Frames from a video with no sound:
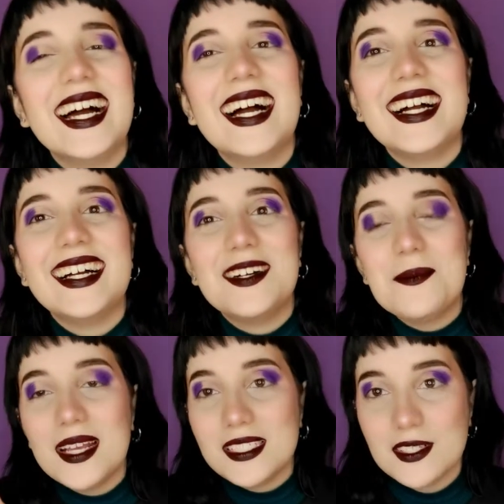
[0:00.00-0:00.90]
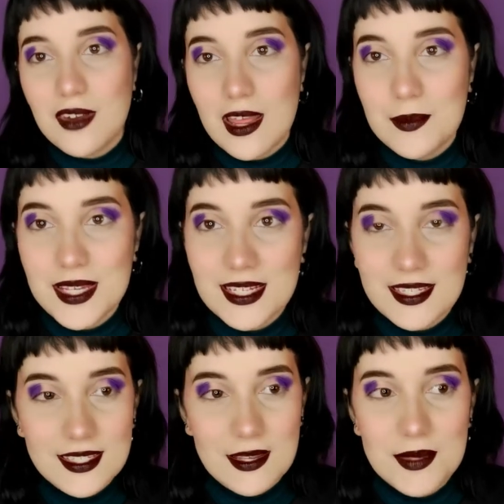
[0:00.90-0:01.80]
My Instagram
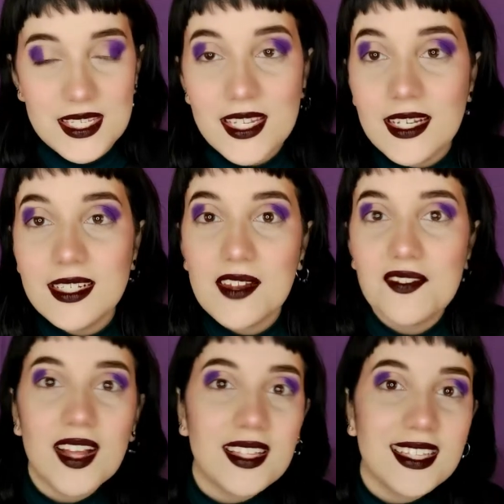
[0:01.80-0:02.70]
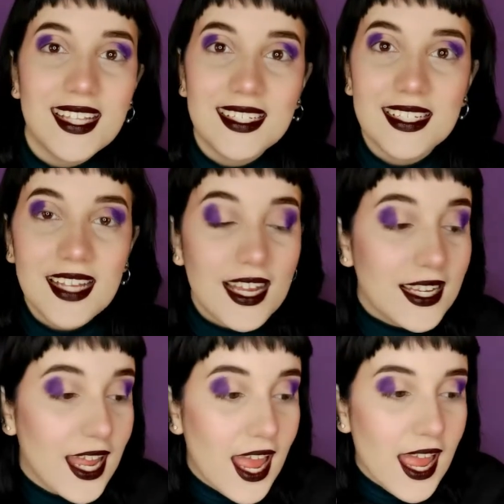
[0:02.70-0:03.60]
is the same as here, deadpilot999,